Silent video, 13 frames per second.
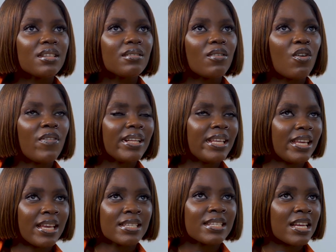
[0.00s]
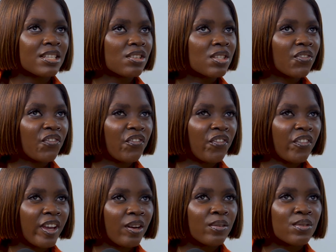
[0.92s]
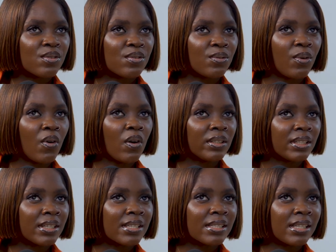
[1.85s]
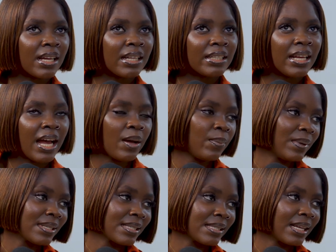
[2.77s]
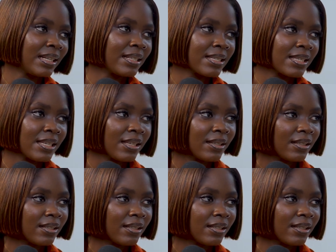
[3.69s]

over the years, she has just failed to understand her personality.